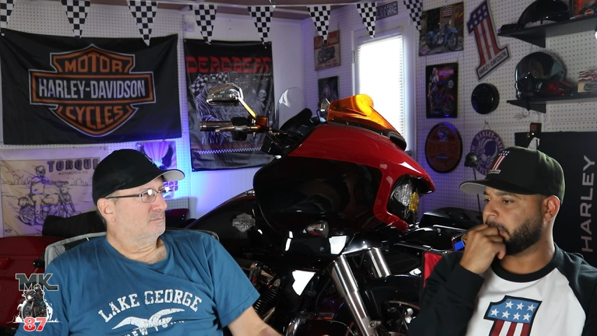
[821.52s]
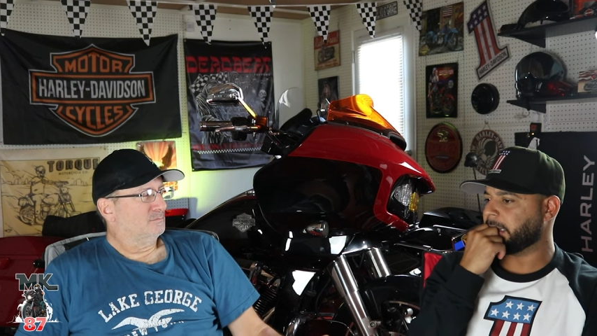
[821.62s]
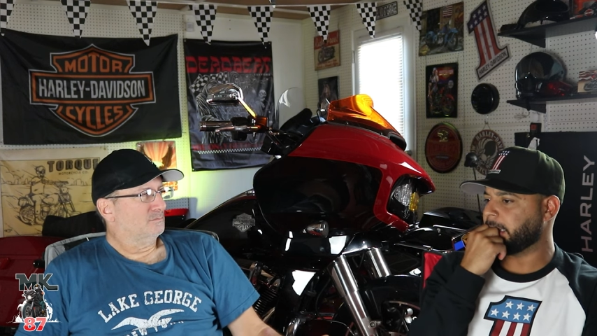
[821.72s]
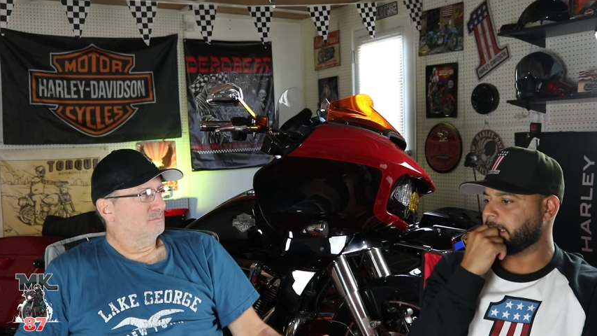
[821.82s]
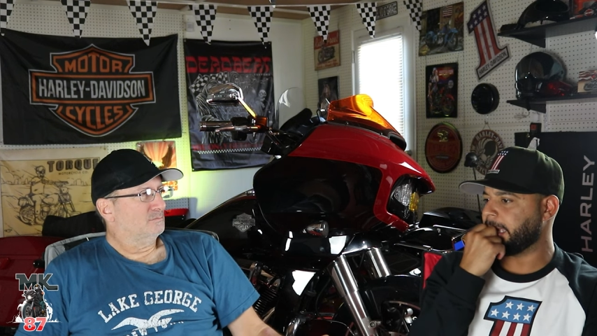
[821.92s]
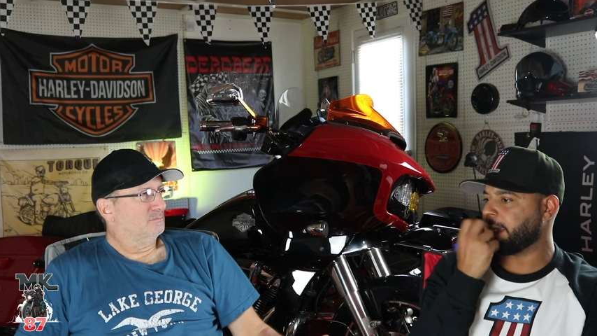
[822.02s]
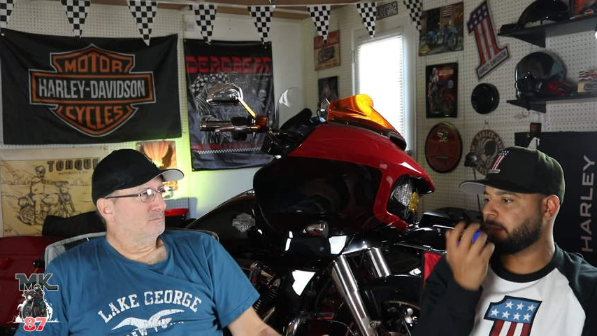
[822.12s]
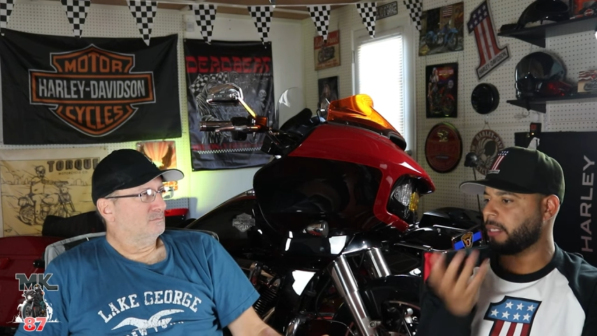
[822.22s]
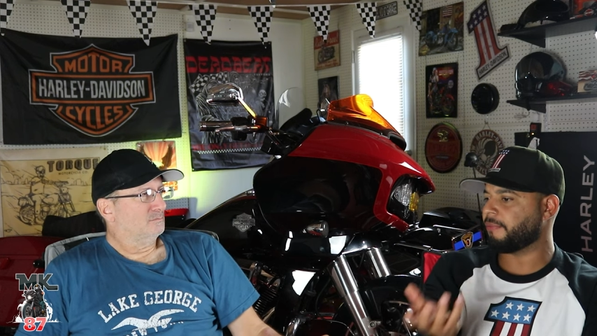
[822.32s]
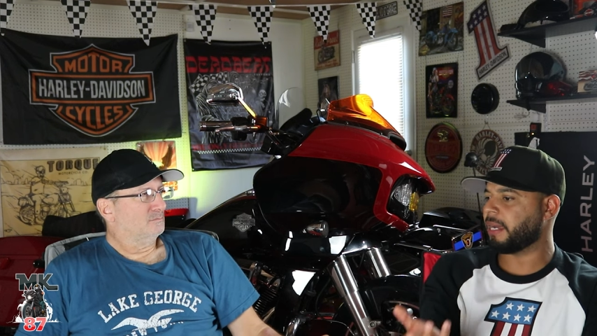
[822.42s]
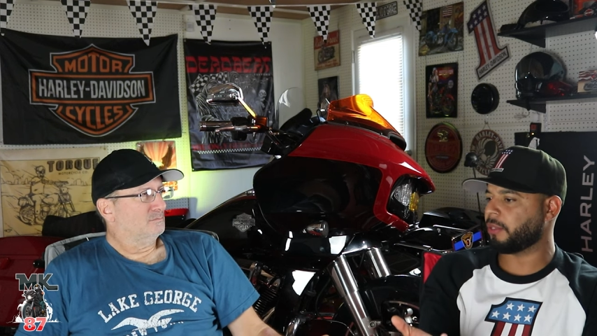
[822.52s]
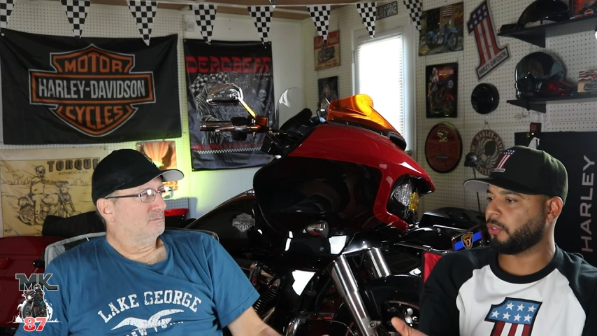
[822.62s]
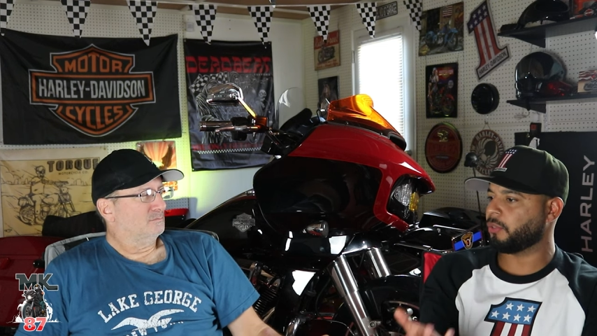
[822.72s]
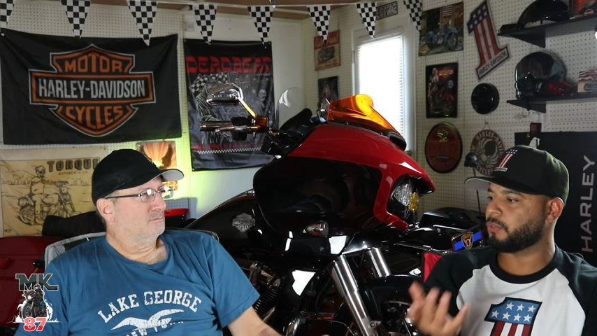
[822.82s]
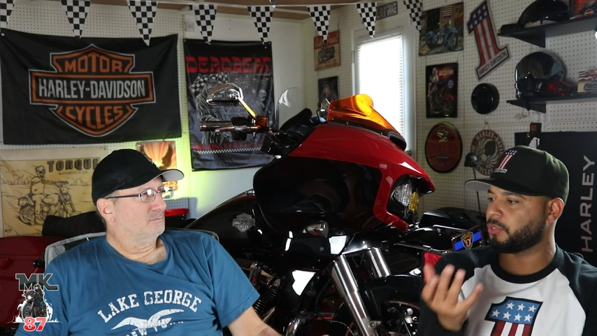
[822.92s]
Speaker 1: but they they rather
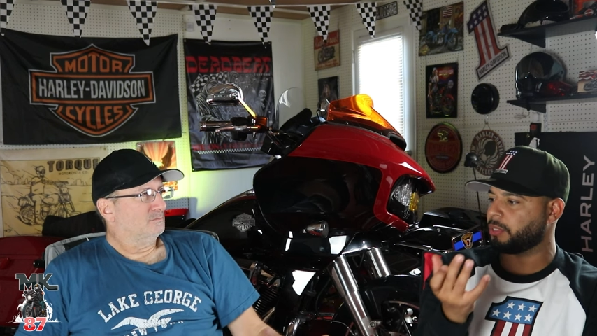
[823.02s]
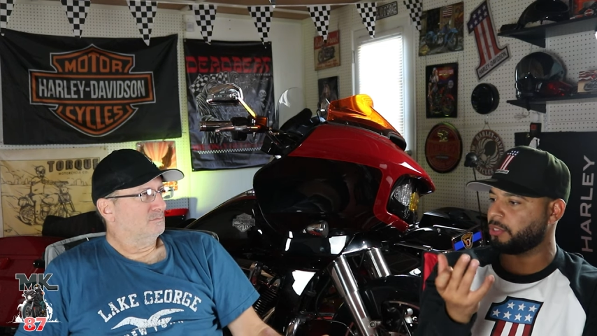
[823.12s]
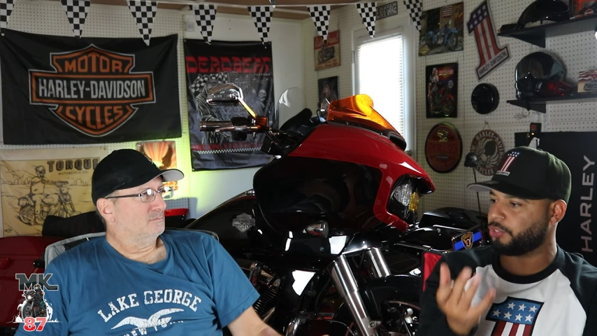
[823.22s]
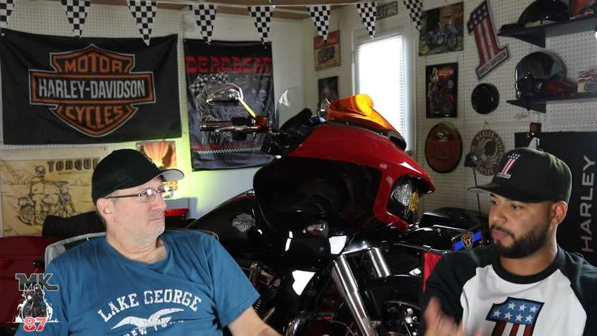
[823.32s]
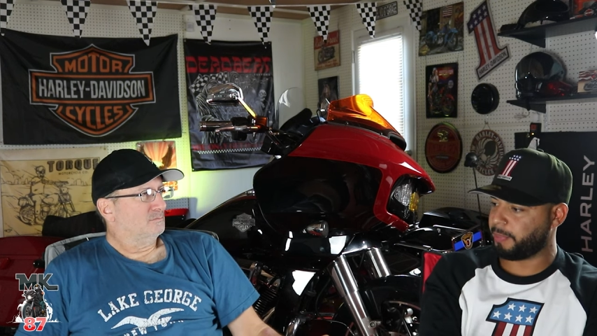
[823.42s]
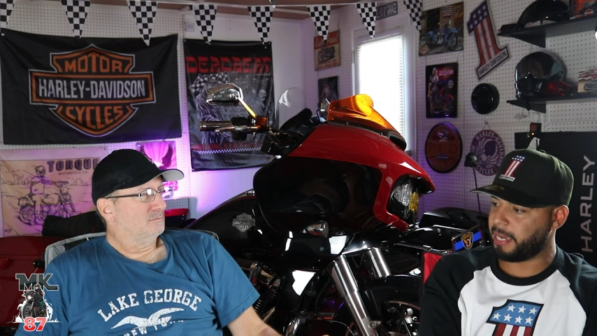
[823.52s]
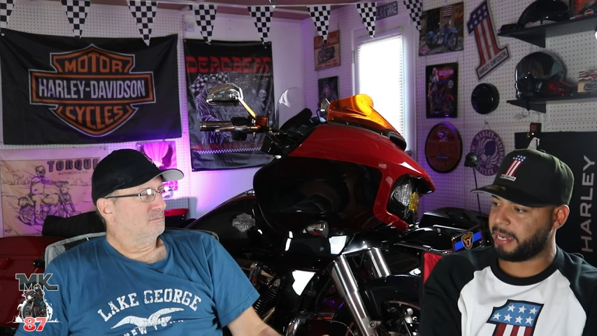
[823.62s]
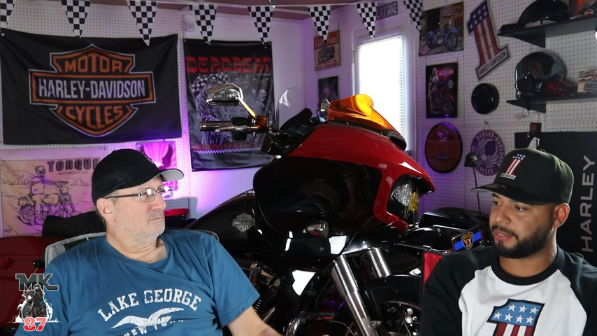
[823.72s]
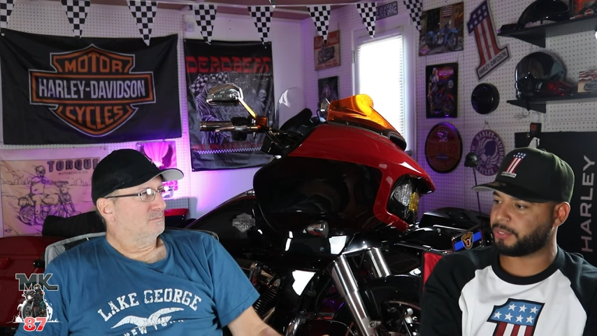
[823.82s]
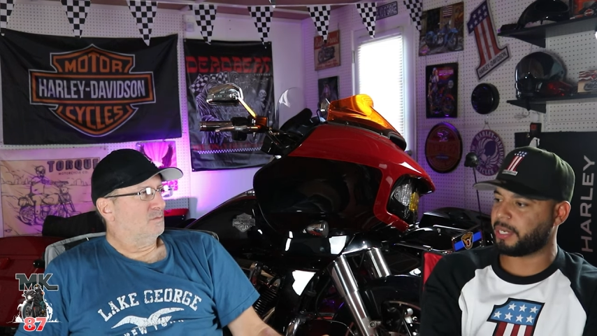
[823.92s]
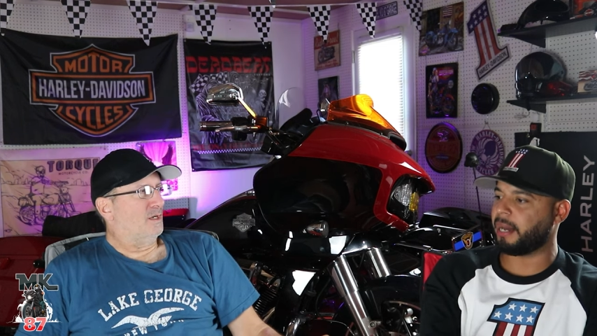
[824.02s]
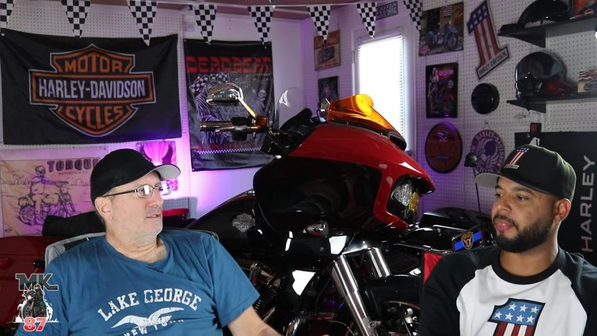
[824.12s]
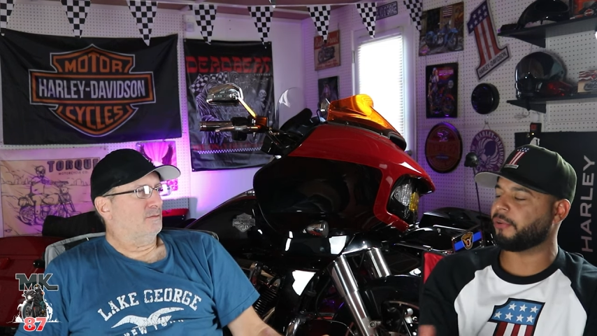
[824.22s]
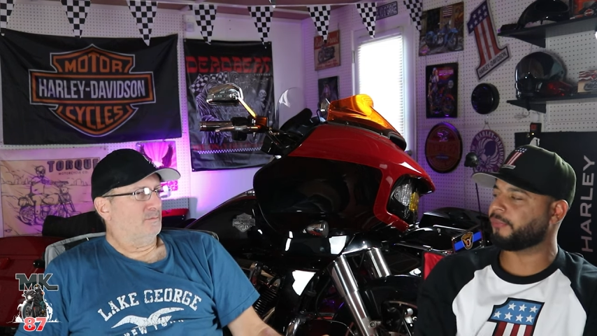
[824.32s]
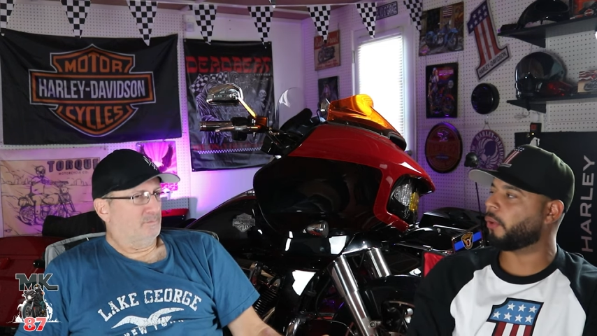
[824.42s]
use the GPS
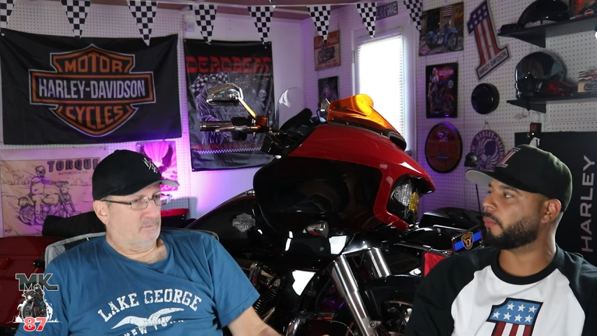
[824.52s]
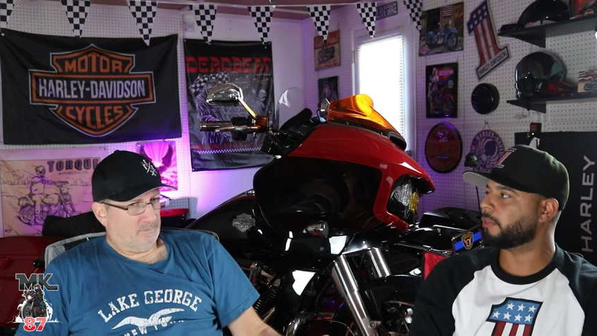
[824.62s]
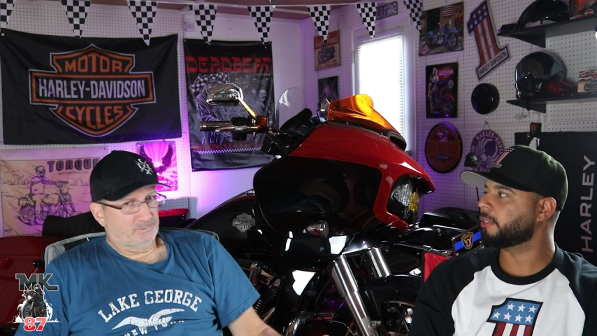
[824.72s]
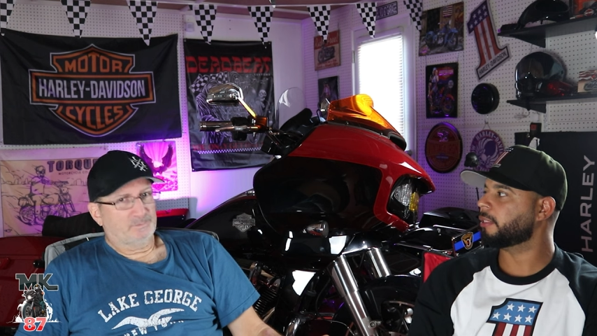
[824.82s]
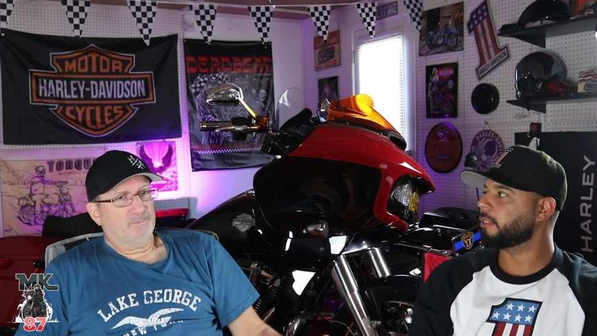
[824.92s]
on their phone.